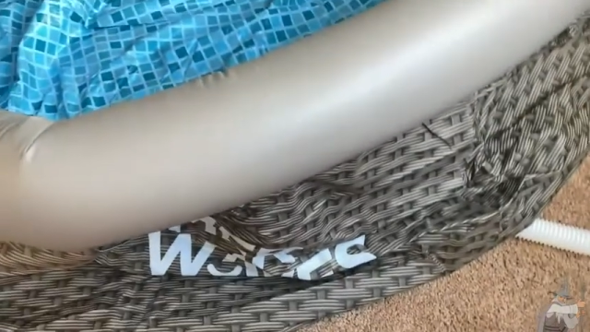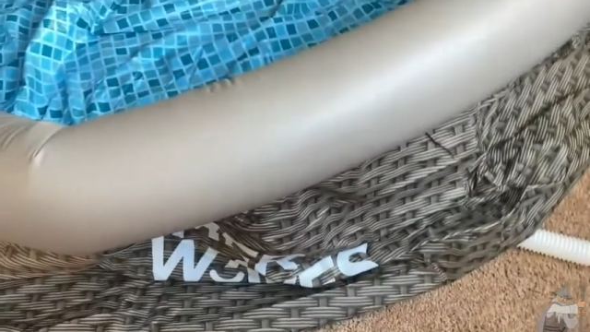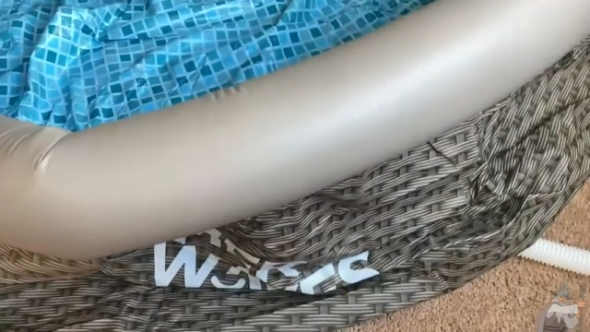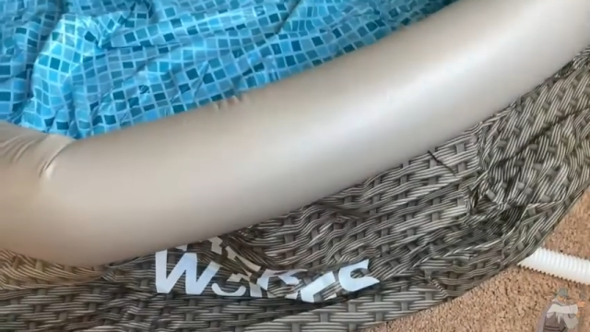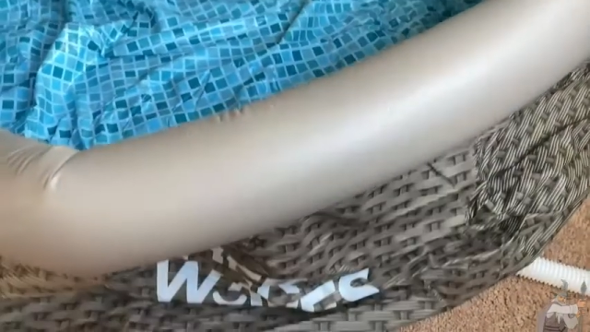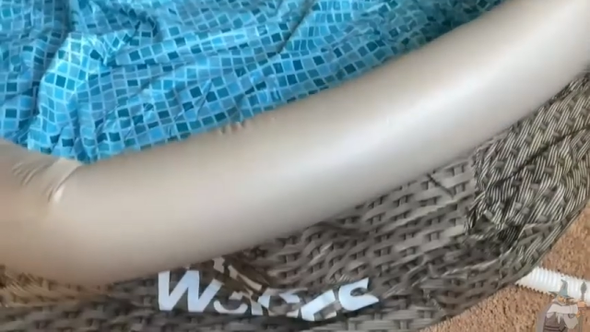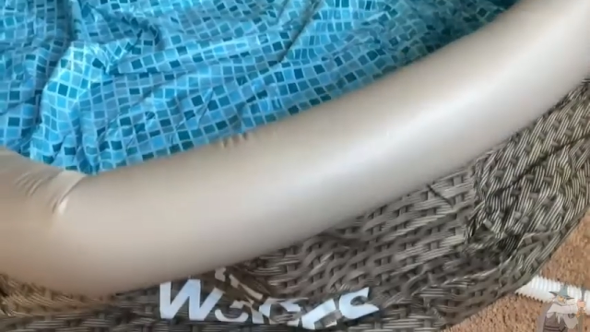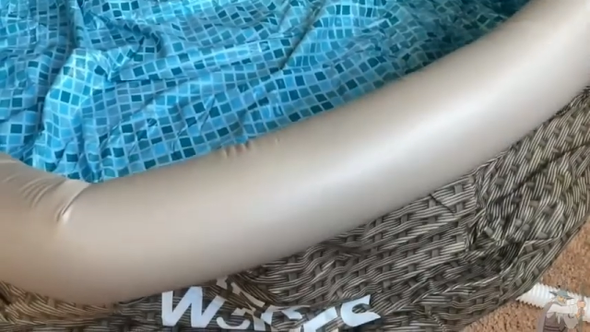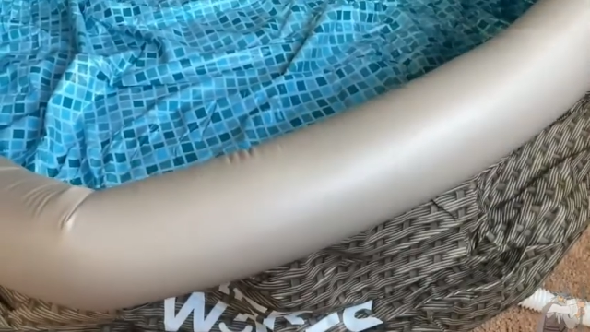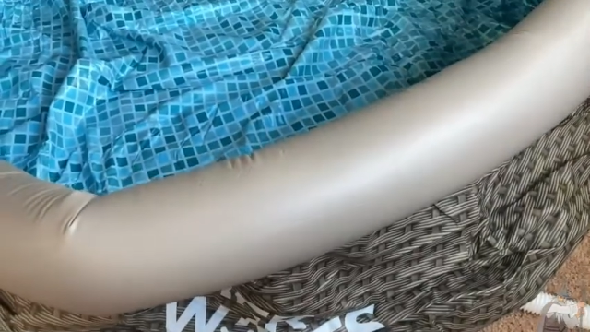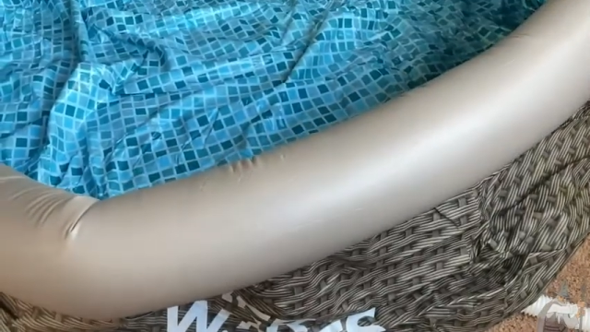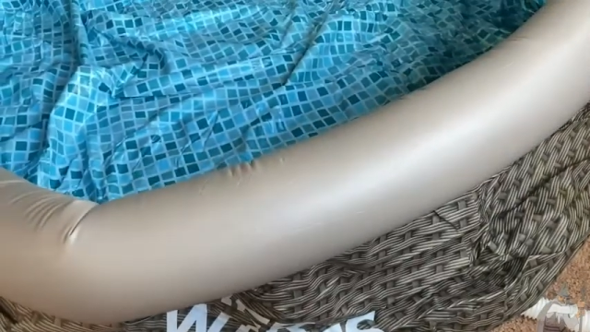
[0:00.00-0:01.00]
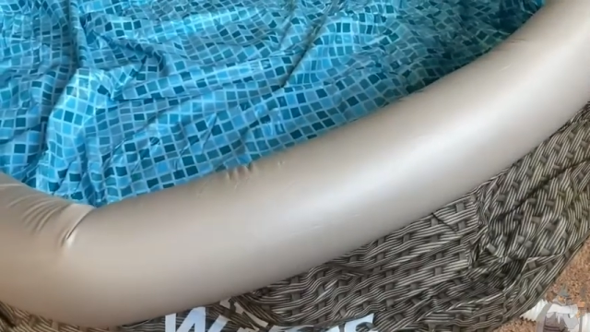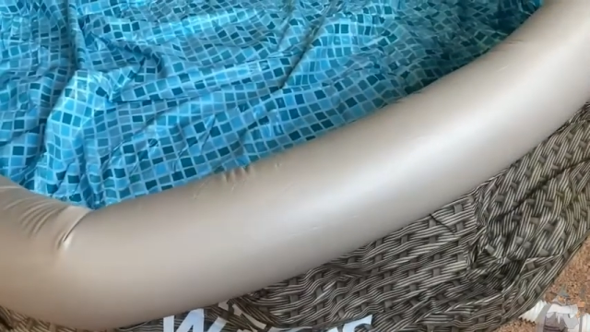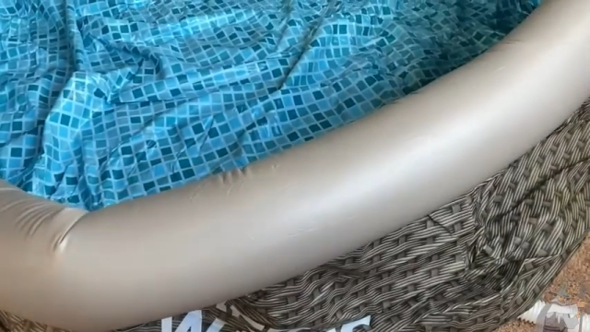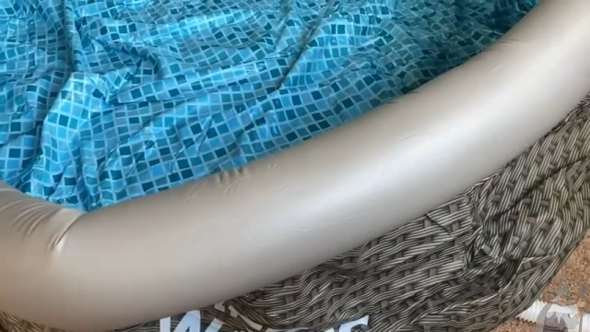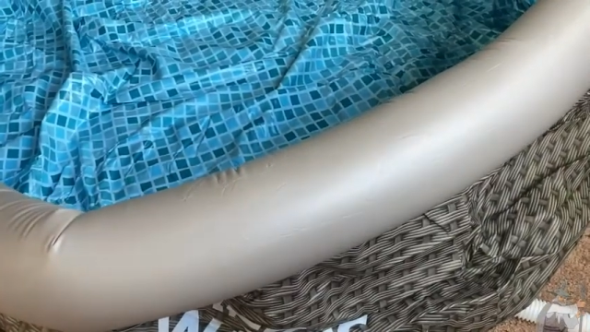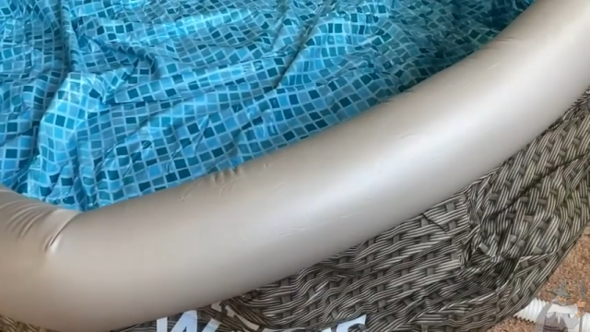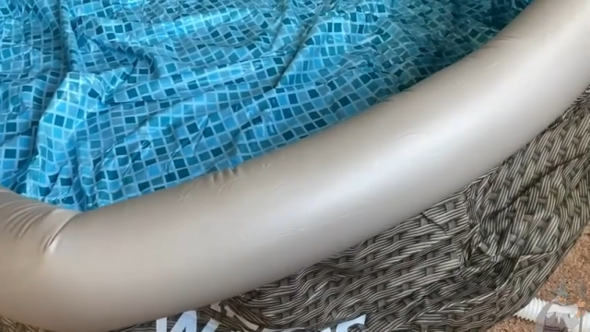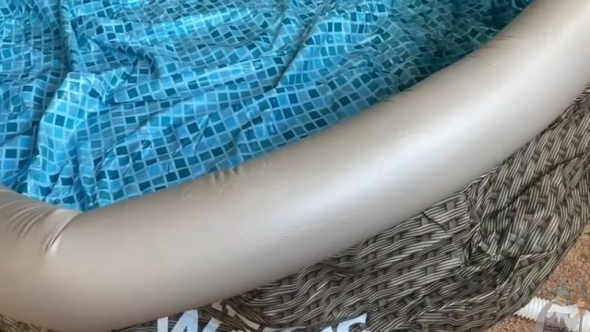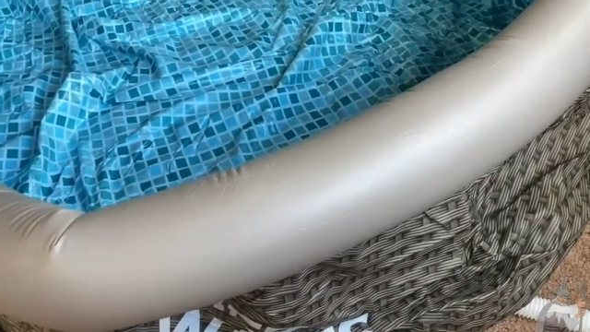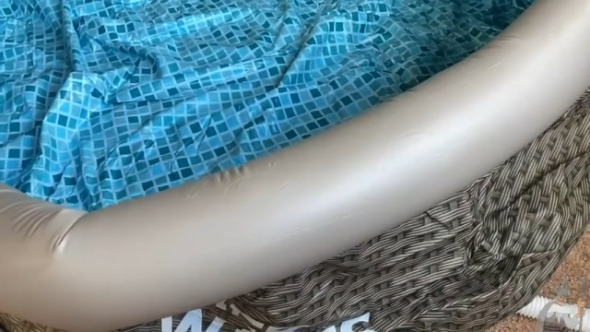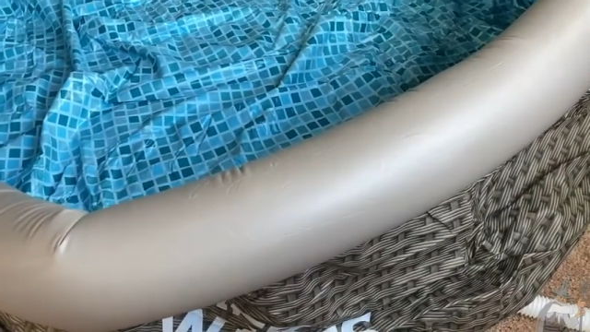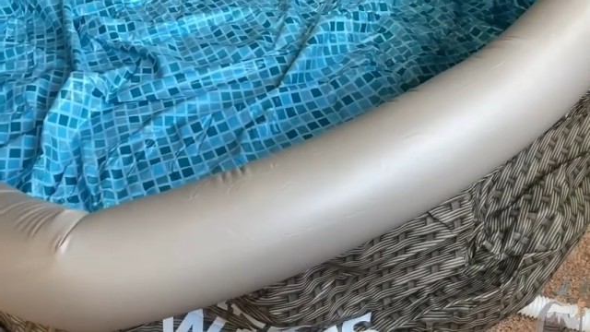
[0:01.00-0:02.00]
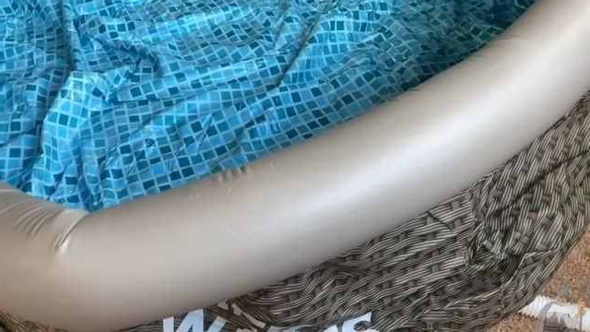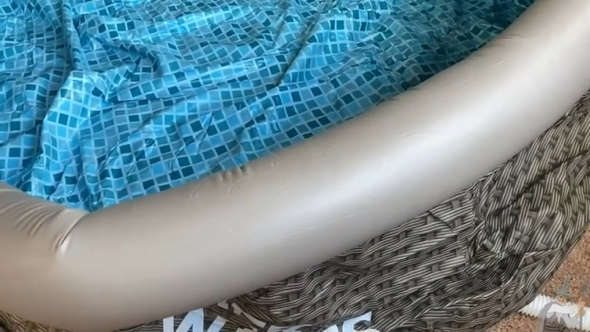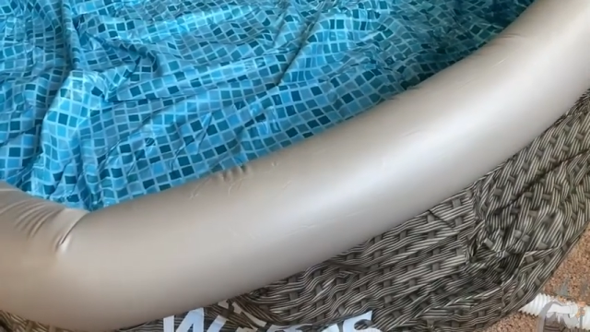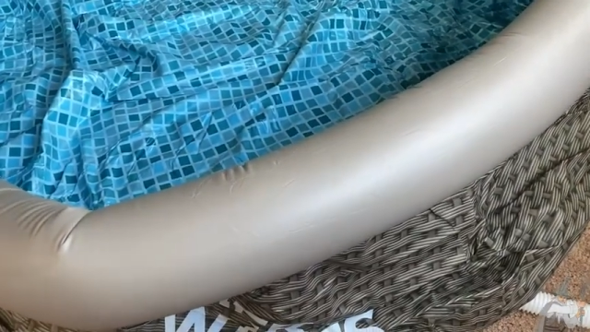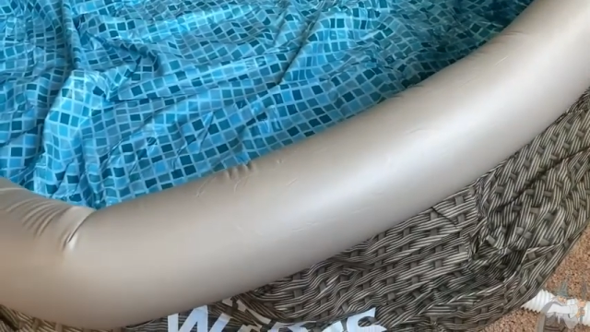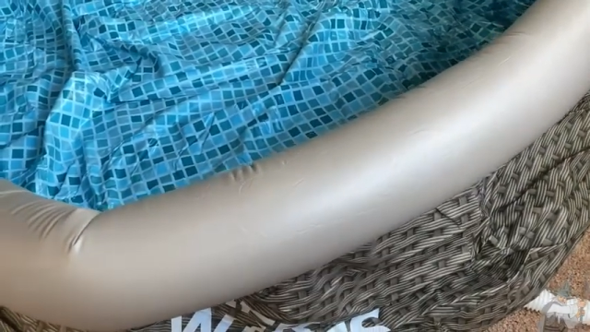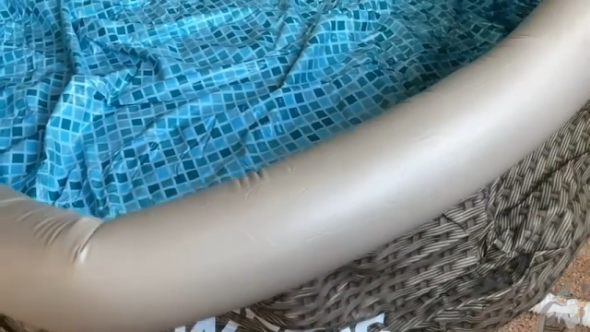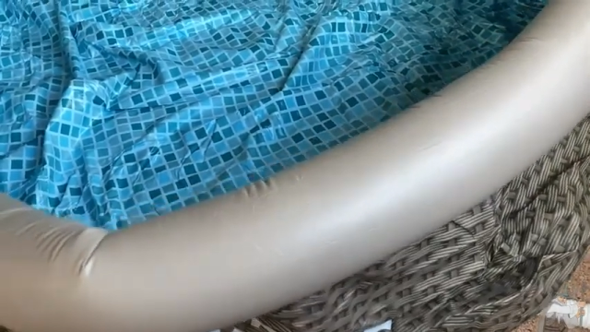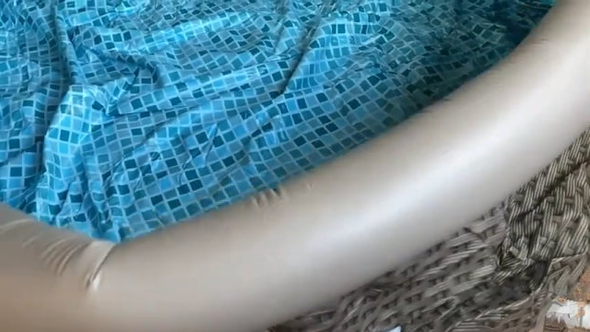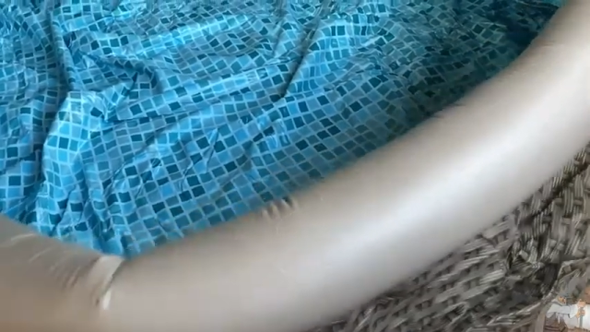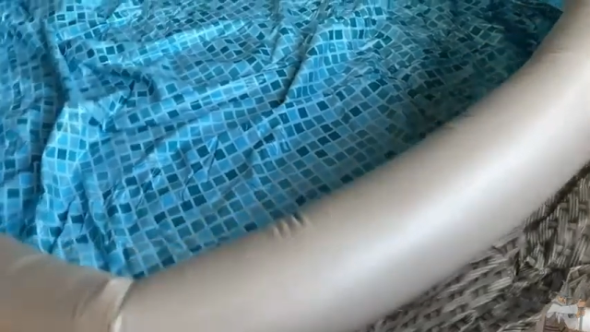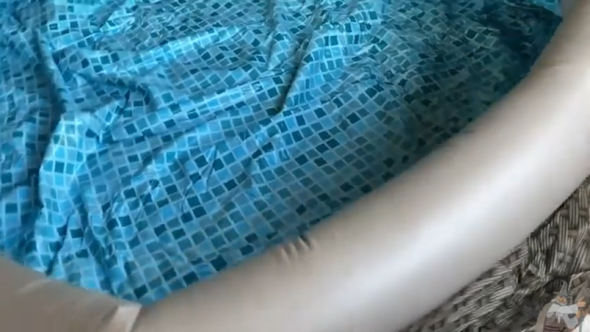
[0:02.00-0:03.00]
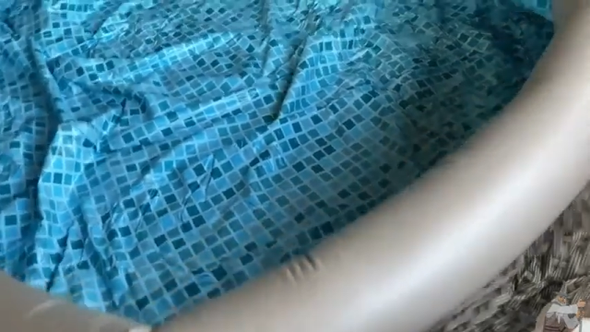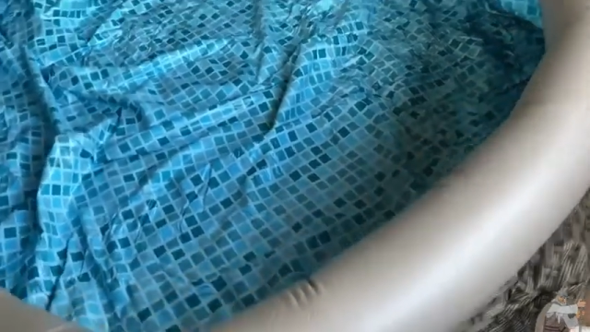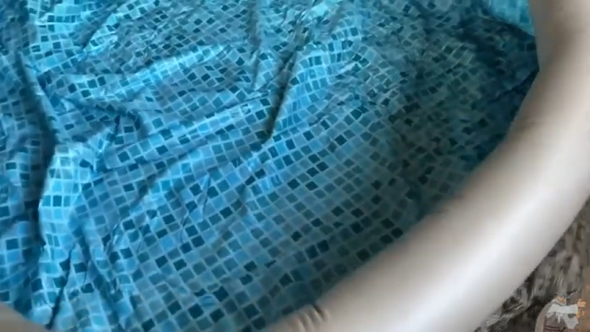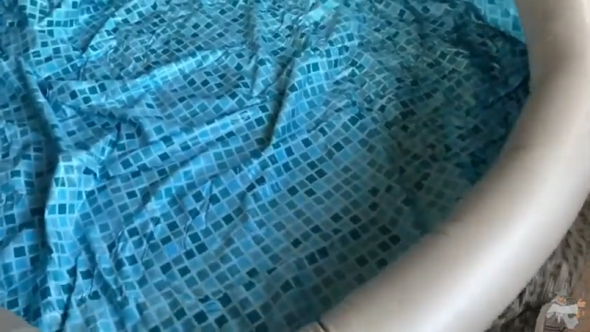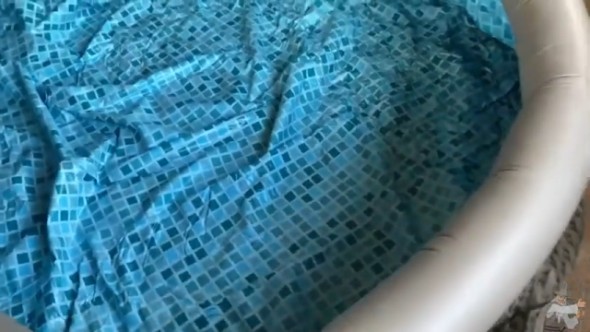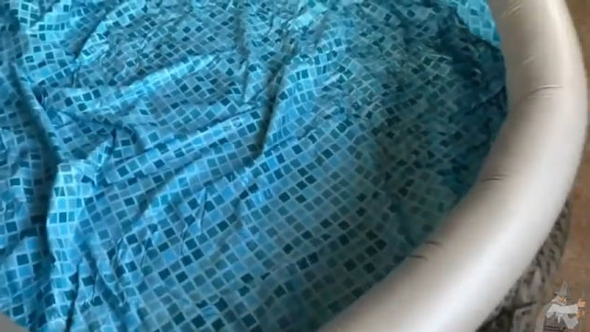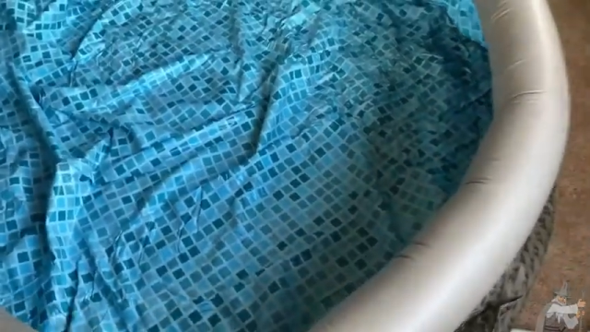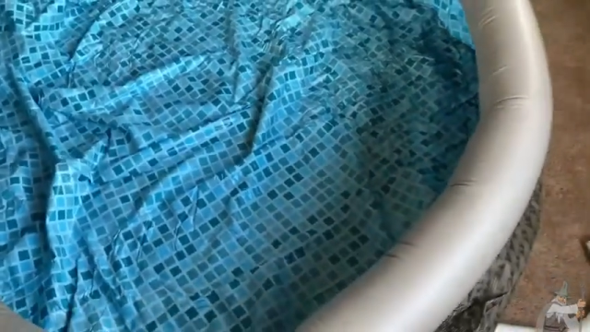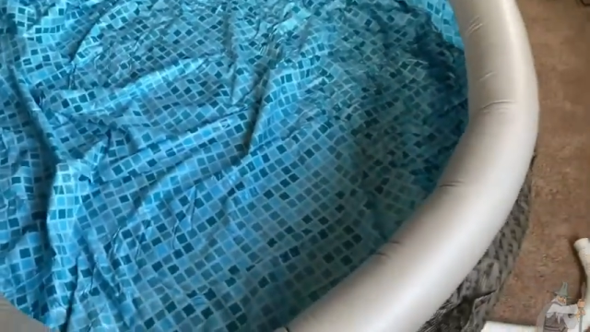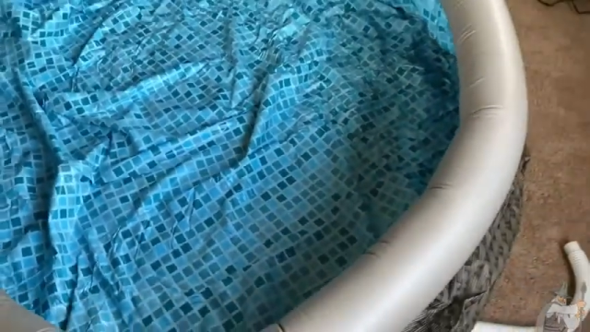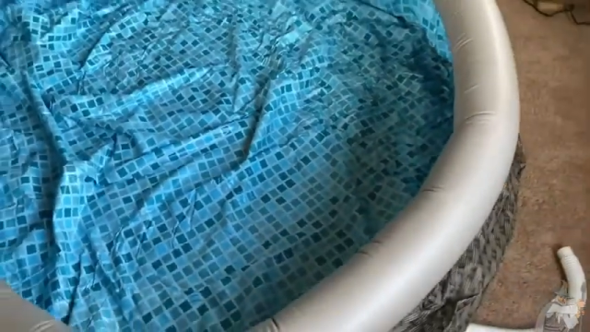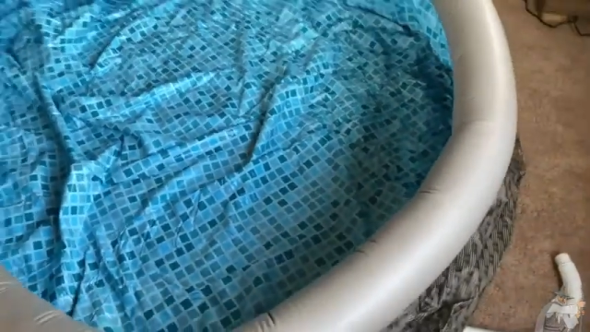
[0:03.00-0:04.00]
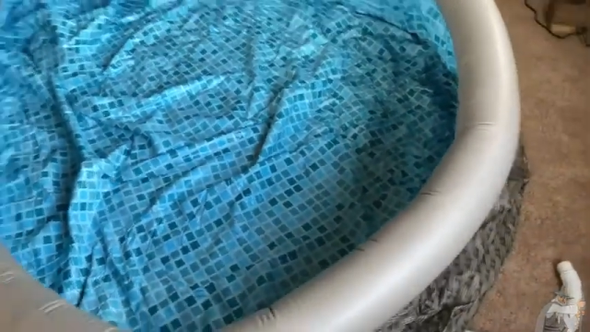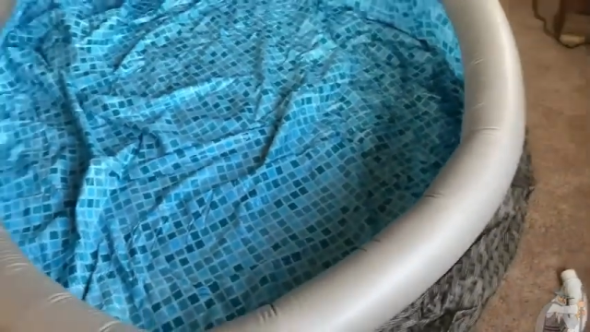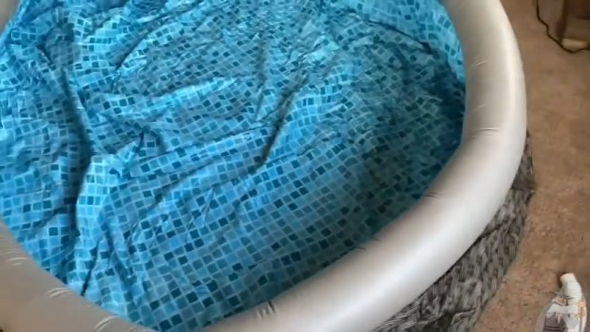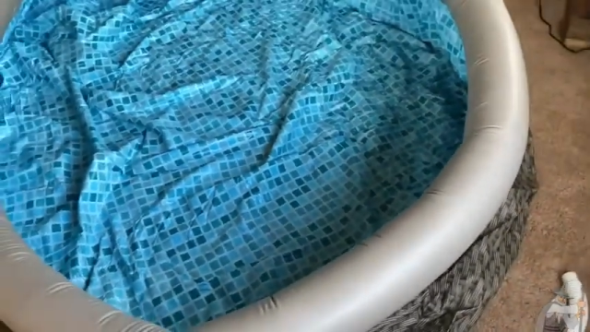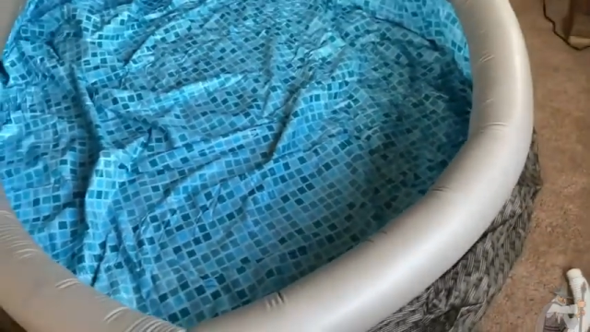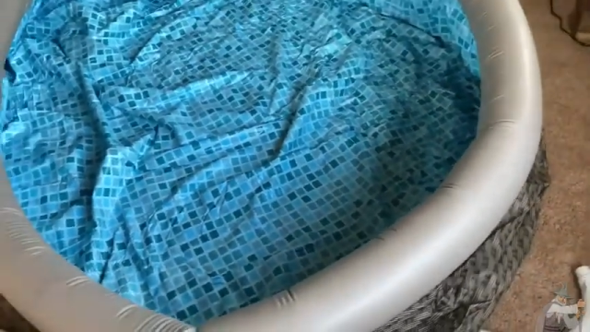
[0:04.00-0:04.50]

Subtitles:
Nobody's mouth can be seen.